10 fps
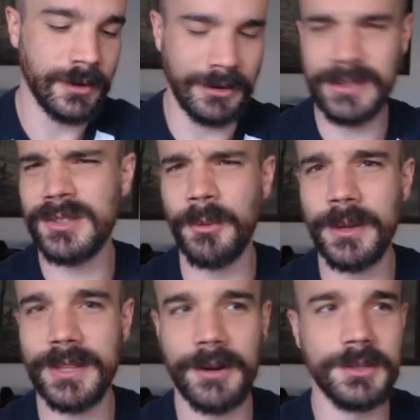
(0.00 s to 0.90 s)
or at least the
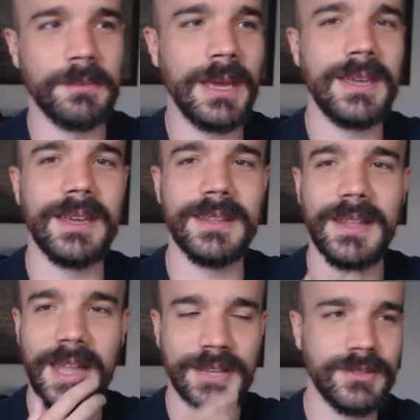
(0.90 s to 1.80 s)
one that I was making in
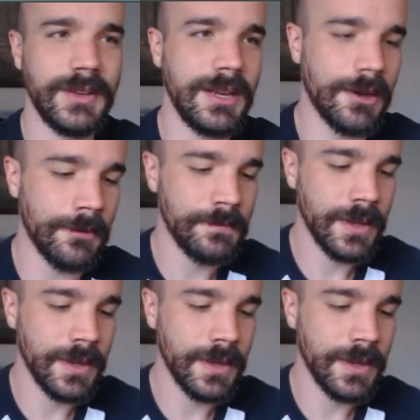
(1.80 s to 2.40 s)
the last video.